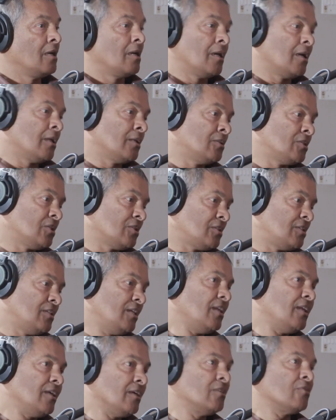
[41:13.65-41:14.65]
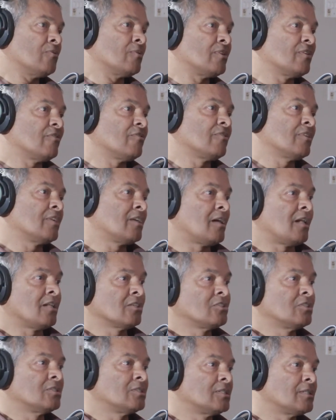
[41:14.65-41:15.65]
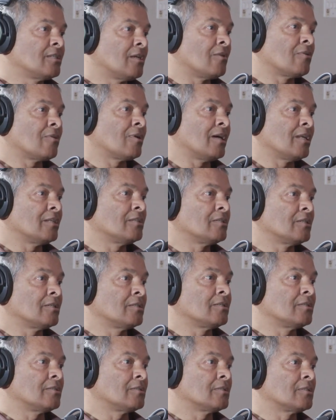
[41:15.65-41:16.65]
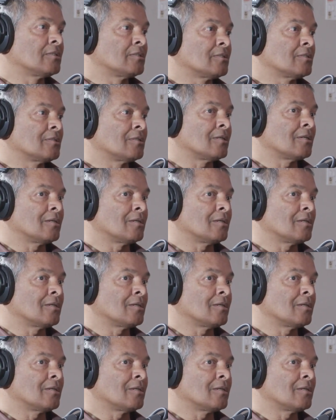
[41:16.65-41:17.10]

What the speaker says: And just dealing with different cultures in our countries,